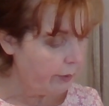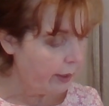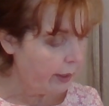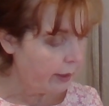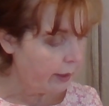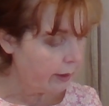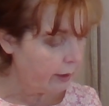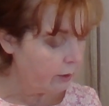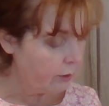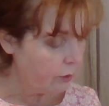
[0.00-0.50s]

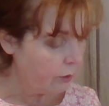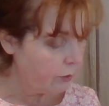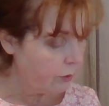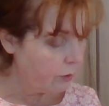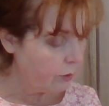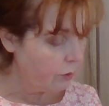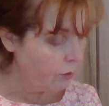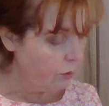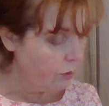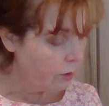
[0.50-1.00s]
back into
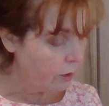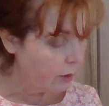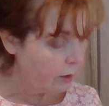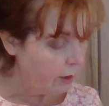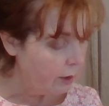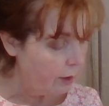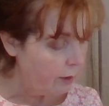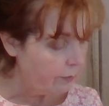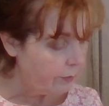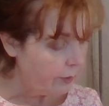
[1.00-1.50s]
school.
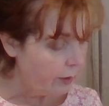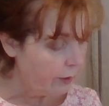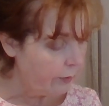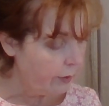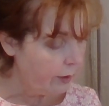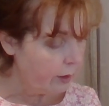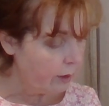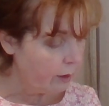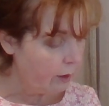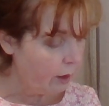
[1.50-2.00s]
I
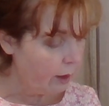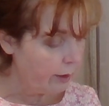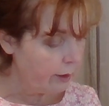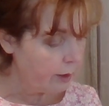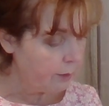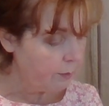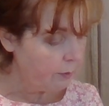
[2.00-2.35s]
think God has